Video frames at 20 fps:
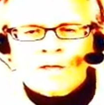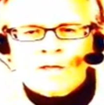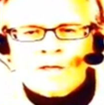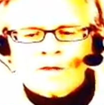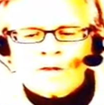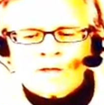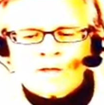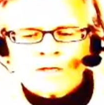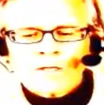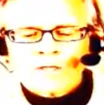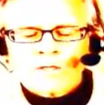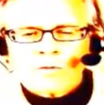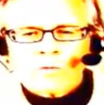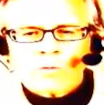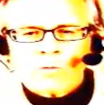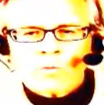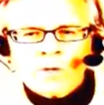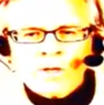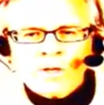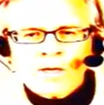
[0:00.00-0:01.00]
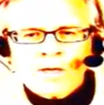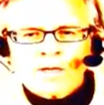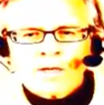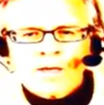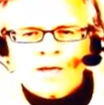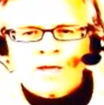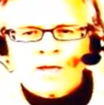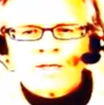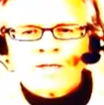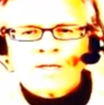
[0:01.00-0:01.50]
This
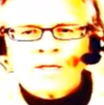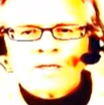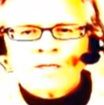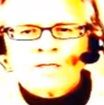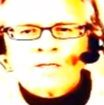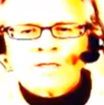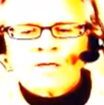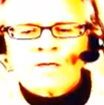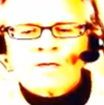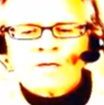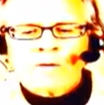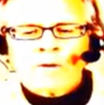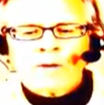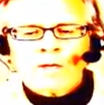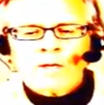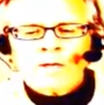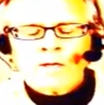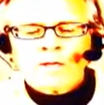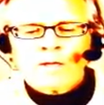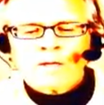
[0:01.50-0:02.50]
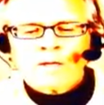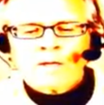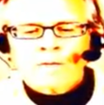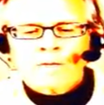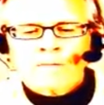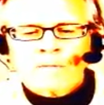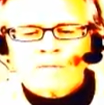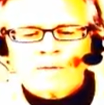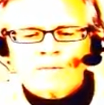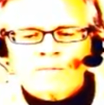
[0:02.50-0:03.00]
week can't teach the ego anything.
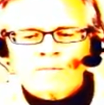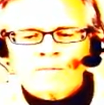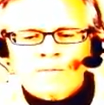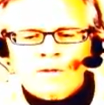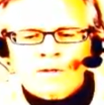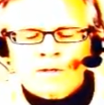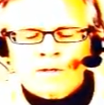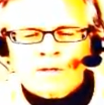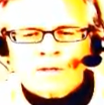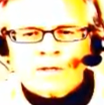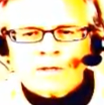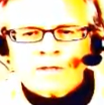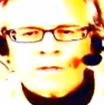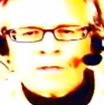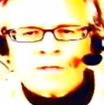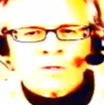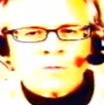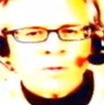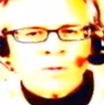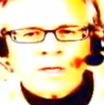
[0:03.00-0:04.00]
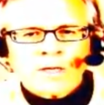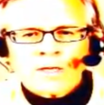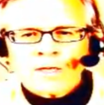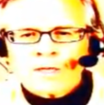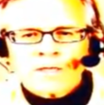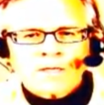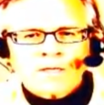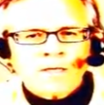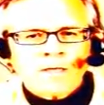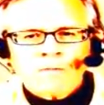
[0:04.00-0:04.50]
This week
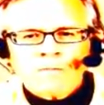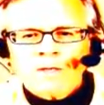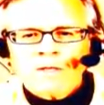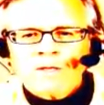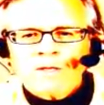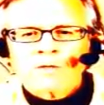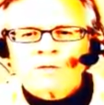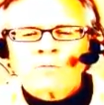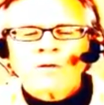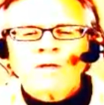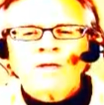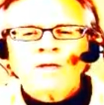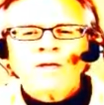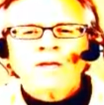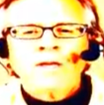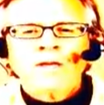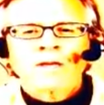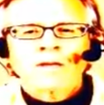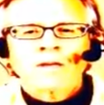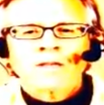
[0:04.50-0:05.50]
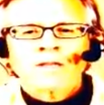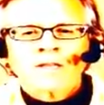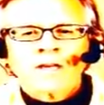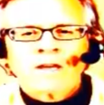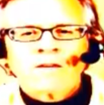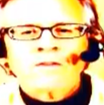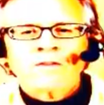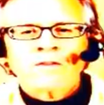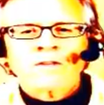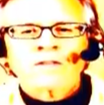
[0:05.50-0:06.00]
doesn't need to be this week.
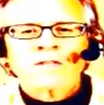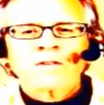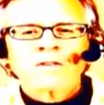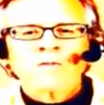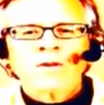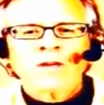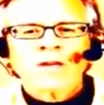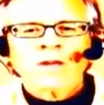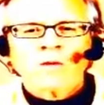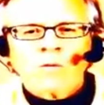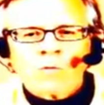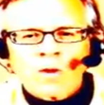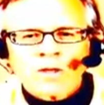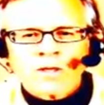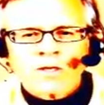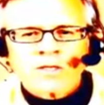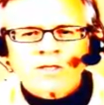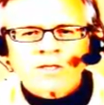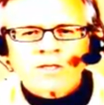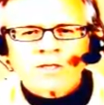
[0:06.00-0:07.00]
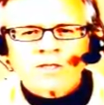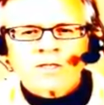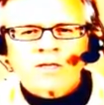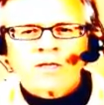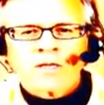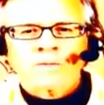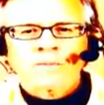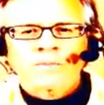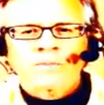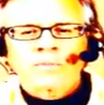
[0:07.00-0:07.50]
Instead of this week, oneness is
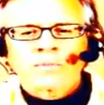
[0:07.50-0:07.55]
seen.